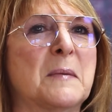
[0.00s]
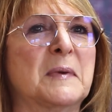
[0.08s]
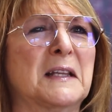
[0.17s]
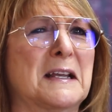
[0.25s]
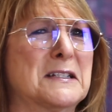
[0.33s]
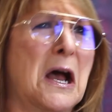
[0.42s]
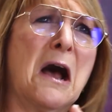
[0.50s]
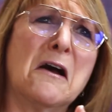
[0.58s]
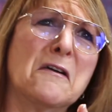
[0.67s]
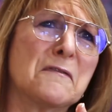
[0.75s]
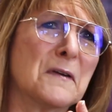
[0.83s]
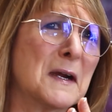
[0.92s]
up at Lake
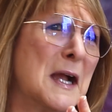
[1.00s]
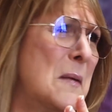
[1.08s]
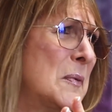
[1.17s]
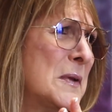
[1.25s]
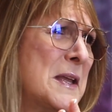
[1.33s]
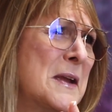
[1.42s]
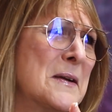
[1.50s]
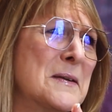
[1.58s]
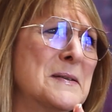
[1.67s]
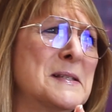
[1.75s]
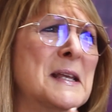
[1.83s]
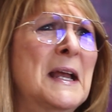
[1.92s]
Tahoe for a couple of
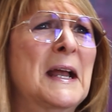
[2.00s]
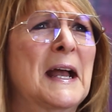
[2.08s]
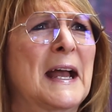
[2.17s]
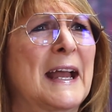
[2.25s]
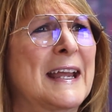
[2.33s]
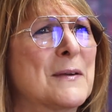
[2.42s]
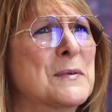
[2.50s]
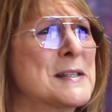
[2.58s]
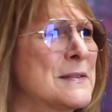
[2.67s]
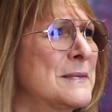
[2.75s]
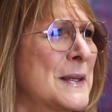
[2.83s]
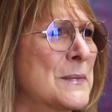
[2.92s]
years. It
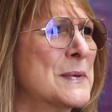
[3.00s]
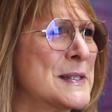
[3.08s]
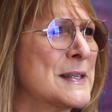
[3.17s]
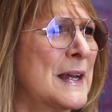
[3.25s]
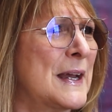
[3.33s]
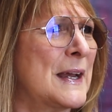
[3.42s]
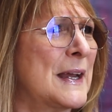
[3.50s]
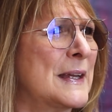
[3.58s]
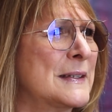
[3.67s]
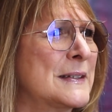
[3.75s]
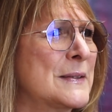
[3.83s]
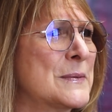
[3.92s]
was
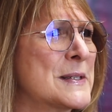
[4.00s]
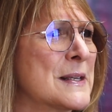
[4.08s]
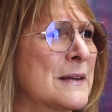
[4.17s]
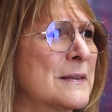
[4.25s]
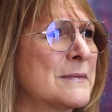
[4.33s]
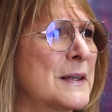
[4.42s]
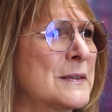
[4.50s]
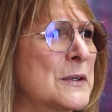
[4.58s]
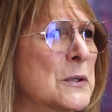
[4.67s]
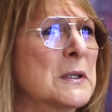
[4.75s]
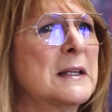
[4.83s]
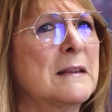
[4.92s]
an
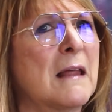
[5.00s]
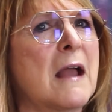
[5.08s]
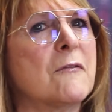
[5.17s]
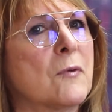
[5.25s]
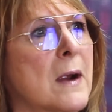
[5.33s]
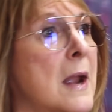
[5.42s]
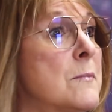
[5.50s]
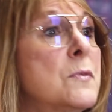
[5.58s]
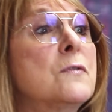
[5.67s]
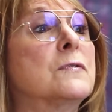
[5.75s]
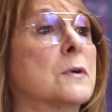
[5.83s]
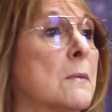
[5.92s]
early life where I
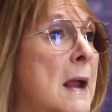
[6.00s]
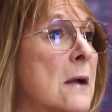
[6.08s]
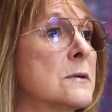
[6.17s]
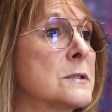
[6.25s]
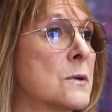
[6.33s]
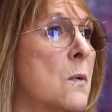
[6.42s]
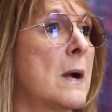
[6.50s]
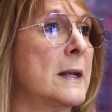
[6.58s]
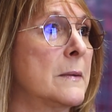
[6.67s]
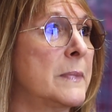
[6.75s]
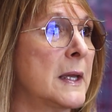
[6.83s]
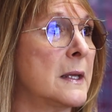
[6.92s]
moved around
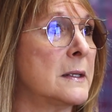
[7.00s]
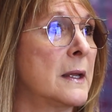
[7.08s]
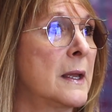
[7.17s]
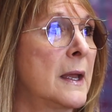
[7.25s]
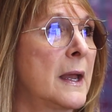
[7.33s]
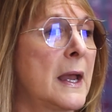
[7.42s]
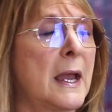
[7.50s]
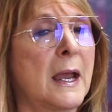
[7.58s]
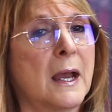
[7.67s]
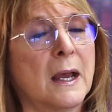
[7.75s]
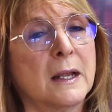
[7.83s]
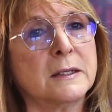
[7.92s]
quite a bit.
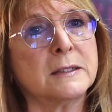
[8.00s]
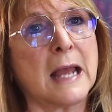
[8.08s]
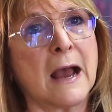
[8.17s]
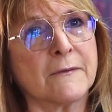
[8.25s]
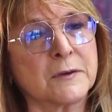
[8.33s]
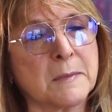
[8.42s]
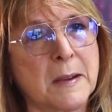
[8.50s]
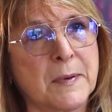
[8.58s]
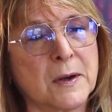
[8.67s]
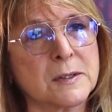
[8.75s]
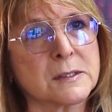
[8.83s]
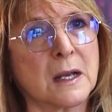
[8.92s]
And after my
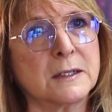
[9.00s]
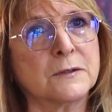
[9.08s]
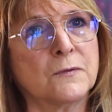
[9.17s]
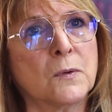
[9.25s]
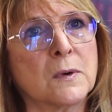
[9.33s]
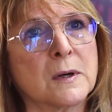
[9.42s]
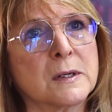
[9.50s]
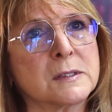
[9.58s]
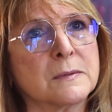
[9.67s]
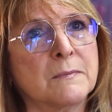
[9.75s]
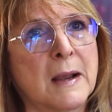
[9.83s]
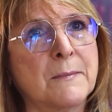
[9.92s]
parents got
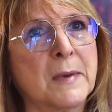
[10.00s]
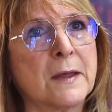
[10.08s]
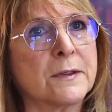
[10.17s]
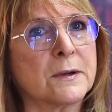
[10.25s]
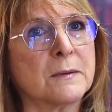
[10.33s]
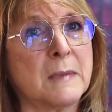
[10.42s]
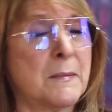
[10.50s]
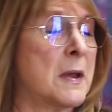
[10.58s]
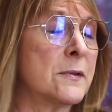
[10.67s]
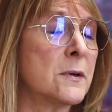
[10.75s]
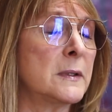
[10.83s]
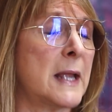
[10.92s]
divorced, my mother
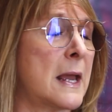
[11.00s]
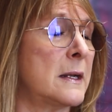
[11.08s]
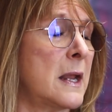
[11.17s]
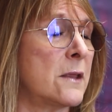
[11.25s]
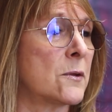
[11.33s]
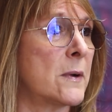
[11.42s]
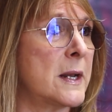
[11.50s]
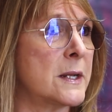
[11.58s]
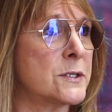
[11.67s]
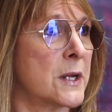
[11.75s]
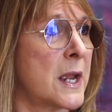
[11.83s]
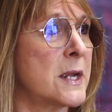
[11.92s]
only had an 8th grade
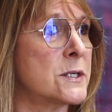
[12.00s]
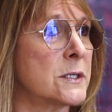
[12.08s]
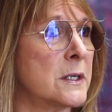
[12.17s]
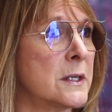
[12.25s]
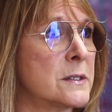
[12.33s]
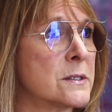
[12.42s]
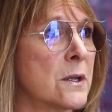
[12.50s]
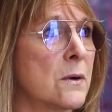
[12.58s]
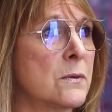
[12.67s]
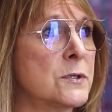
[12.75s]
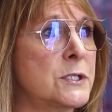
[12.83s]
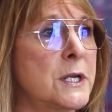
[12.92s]
education, and
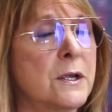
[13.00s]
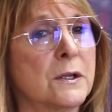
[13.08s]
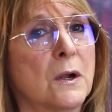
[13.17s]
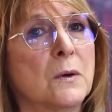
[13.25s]
so she